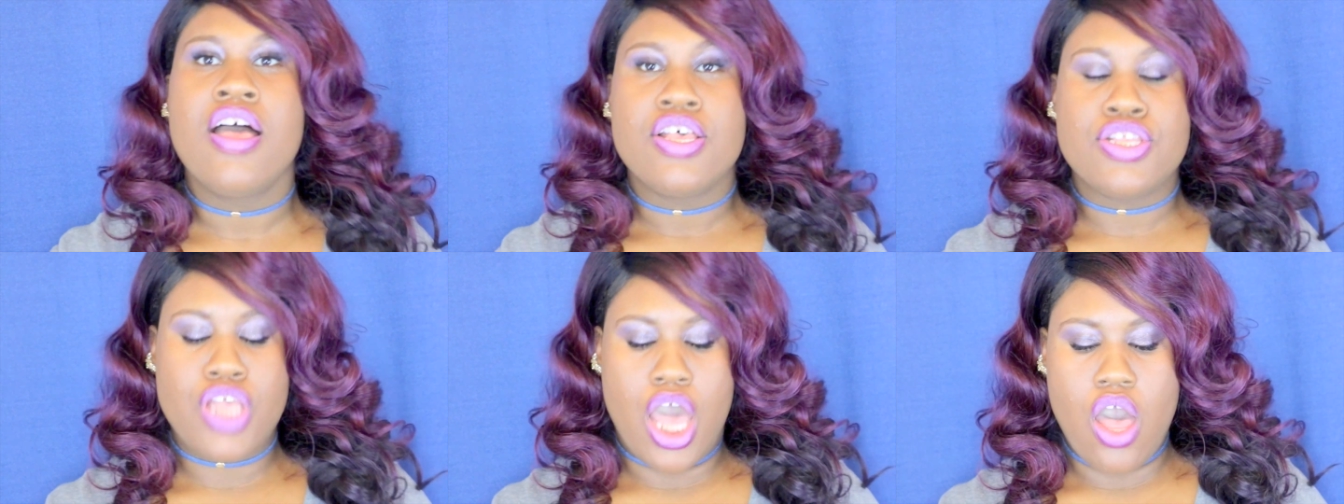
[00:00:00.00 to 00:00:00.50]

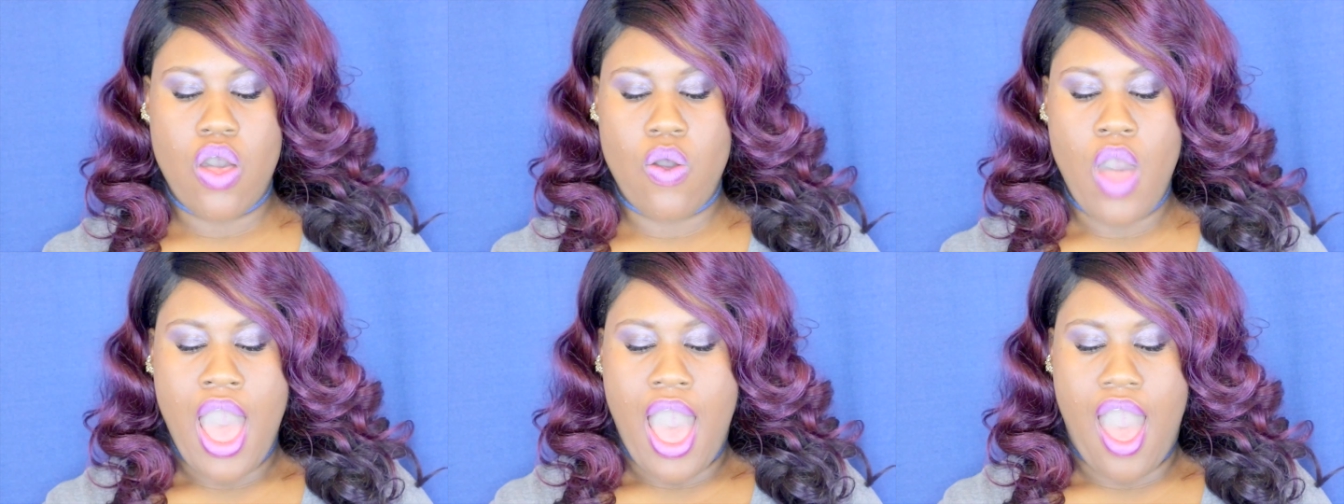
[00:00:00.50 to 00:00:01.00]

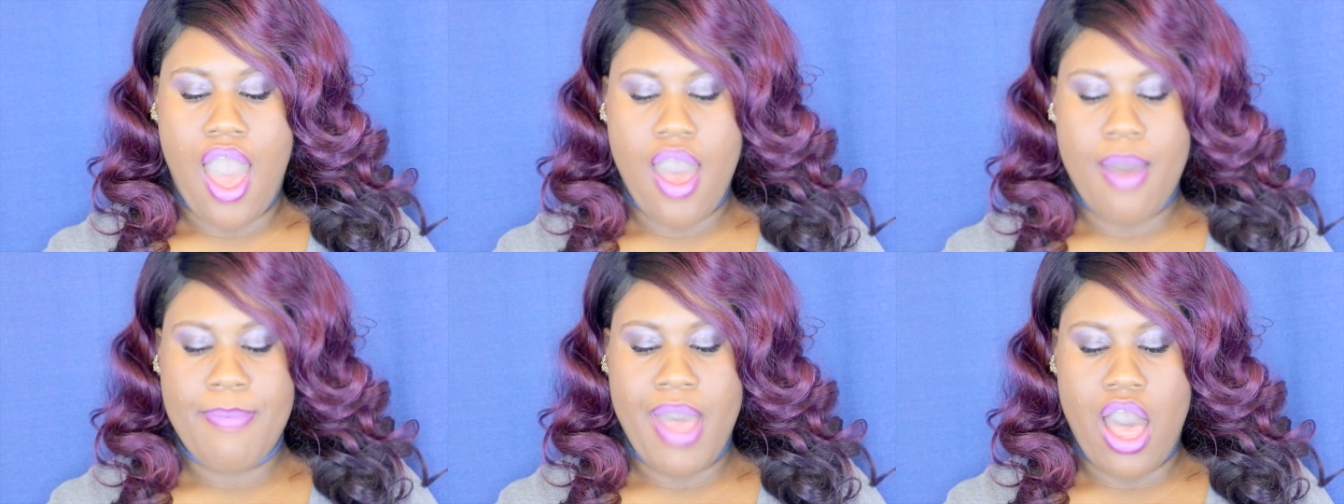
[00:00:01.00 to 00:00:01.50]
So,
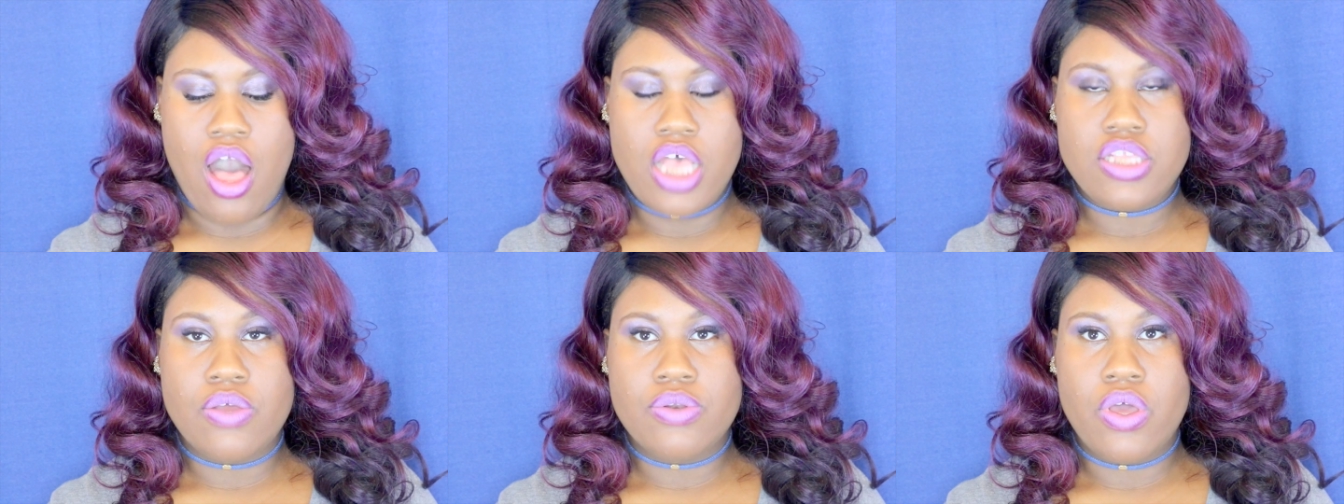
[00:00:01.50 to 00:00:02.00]
um, I
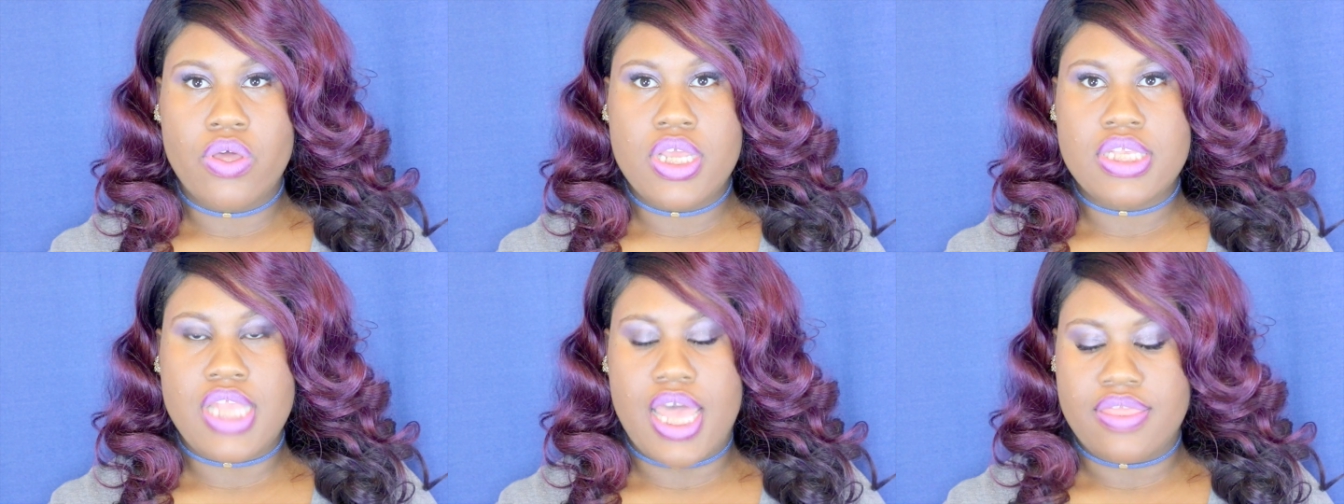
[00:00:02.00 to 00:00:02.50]
also
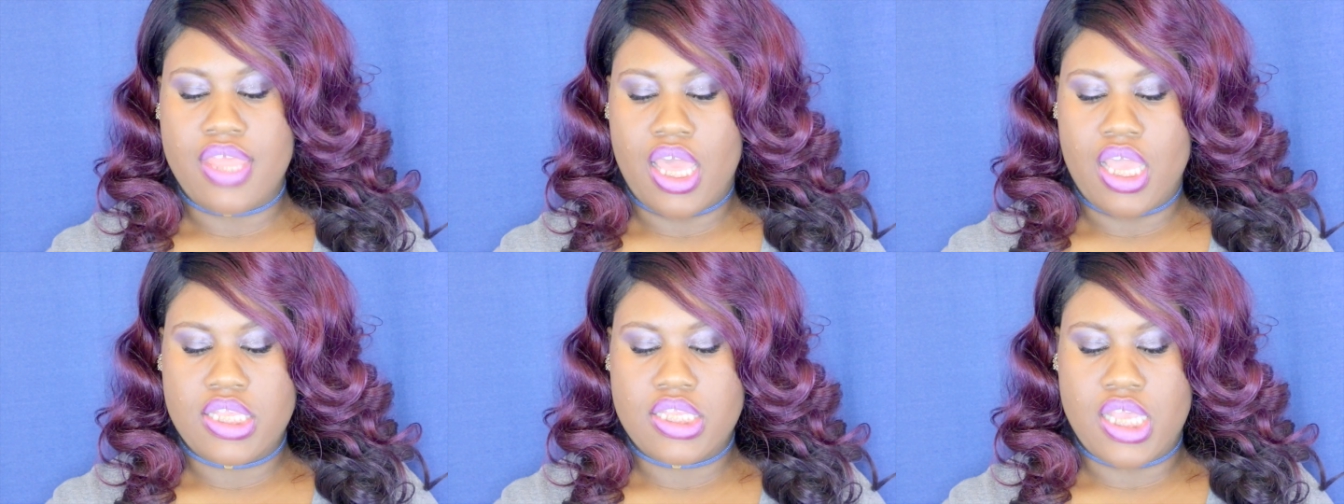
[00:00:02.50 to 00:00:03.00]
noticed that
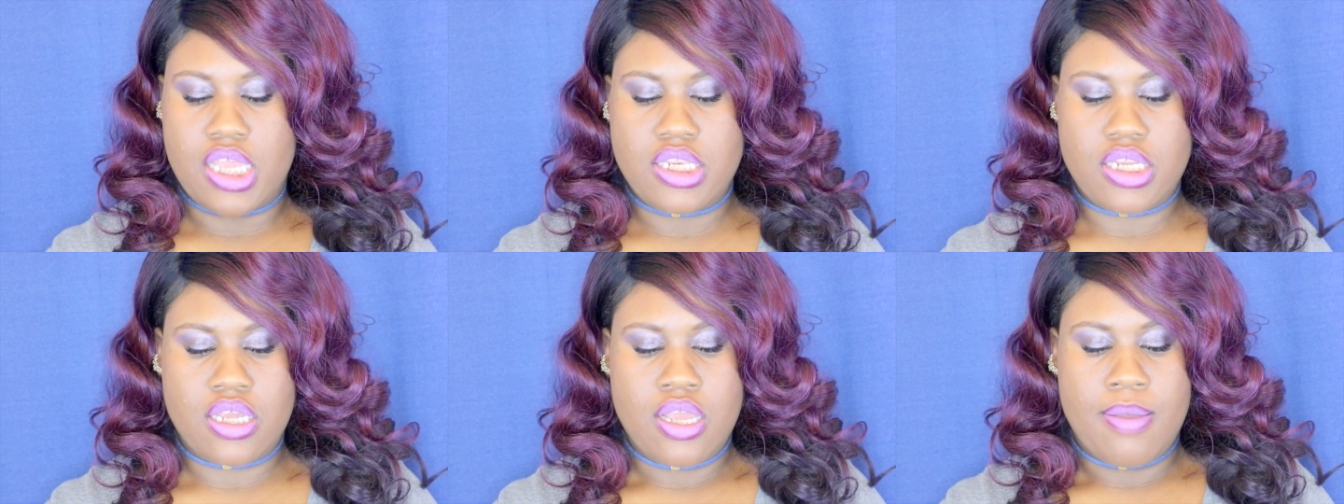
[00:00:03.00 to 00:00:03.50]
they
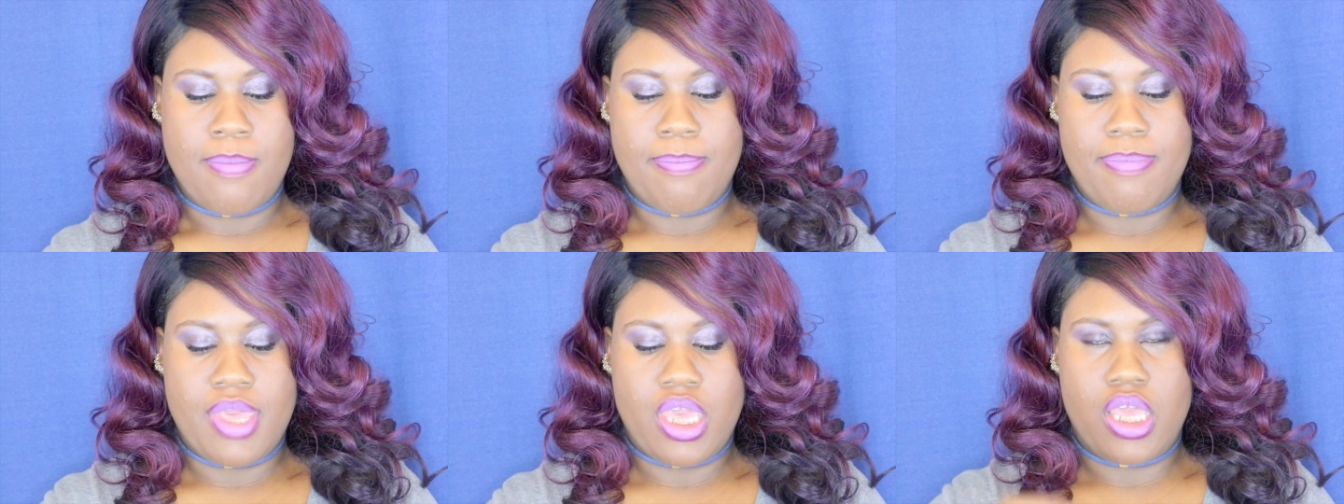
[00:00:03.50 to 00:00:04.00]
sent
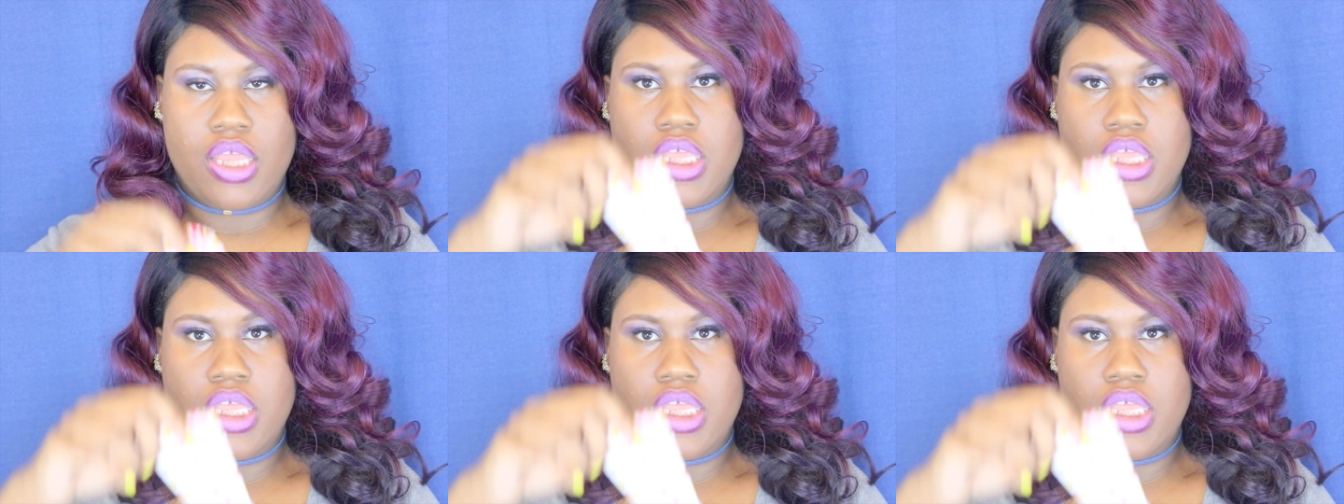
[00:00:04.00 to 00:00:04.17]
me